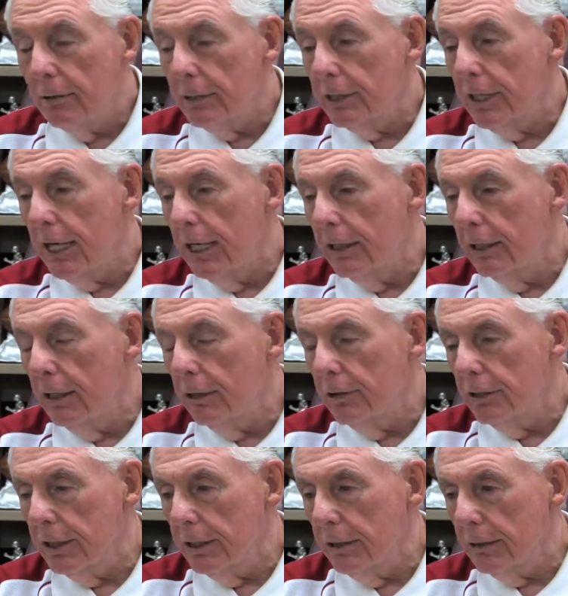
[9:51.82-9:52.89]
was the head
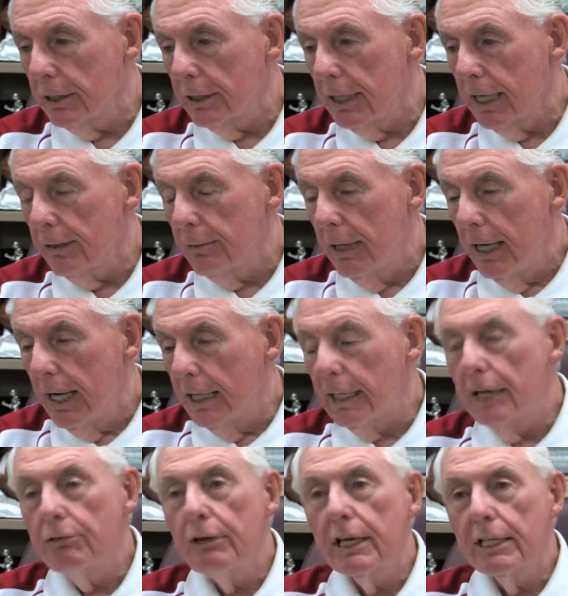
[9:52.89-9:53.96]
coach at Notre Dame, and
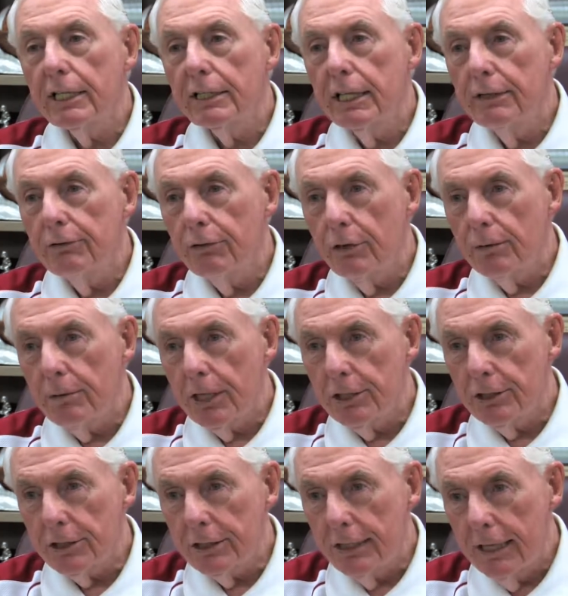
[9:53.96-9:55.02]
they ran the T
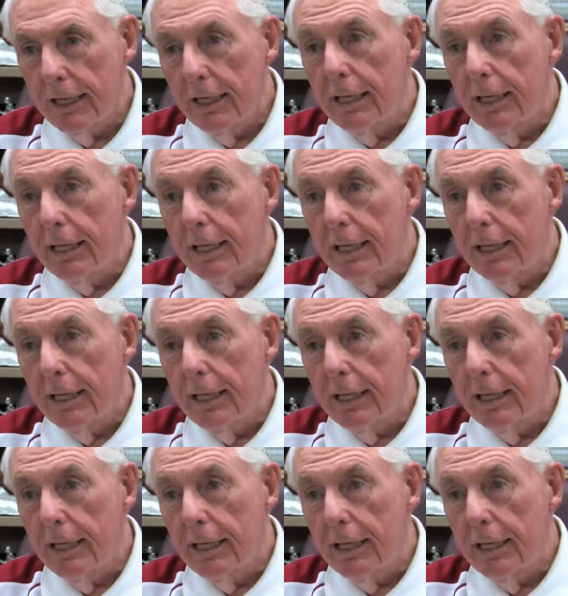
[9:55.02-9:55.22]
formation.